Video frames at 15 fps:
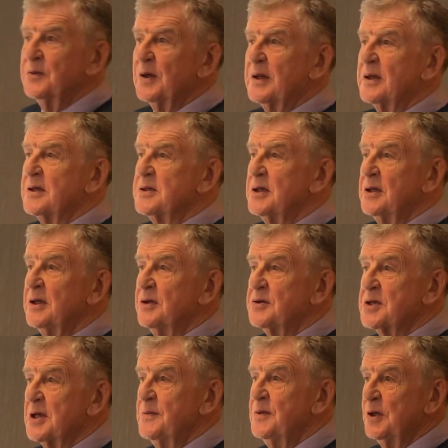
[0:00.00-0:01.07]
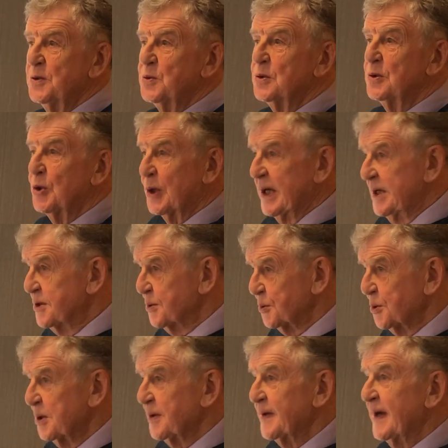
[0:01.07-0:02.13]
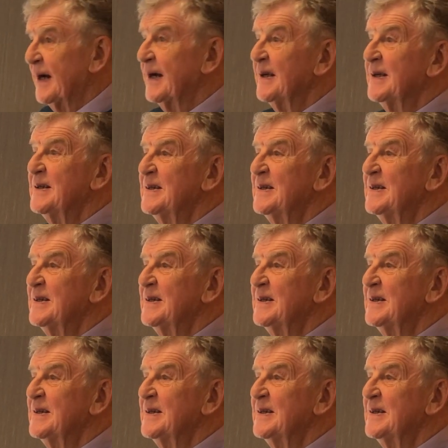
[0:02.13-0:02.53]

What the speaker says: whether to use him, you will look into all of that.